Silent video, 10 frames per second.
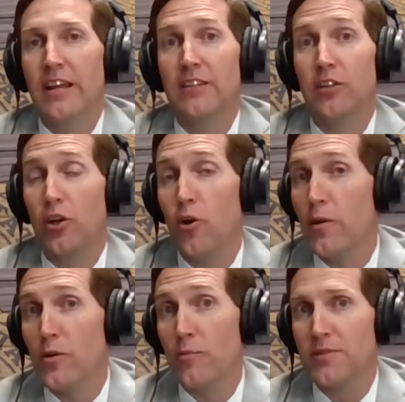to
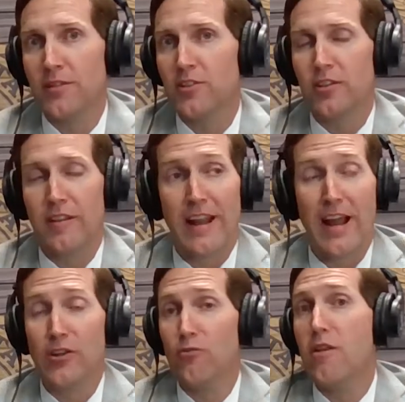go into a position that
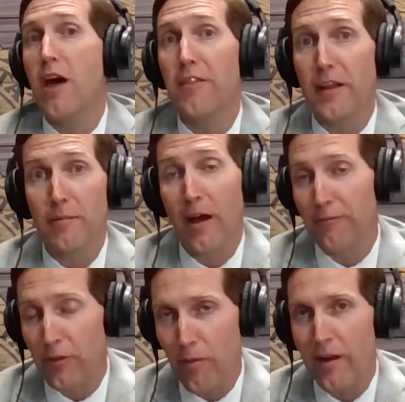I knew nothing
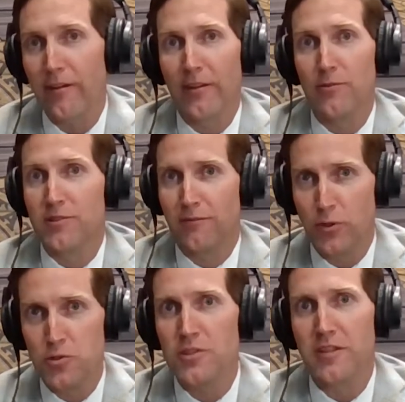about. For the record, it was the
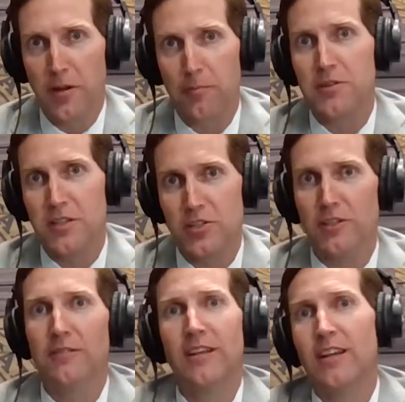fusion center
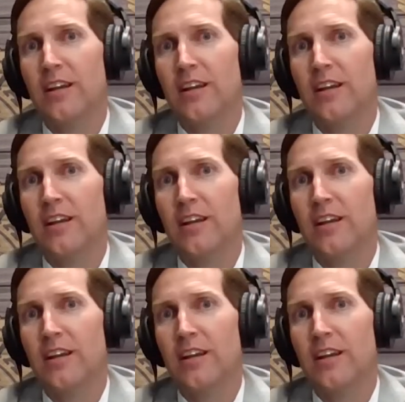position.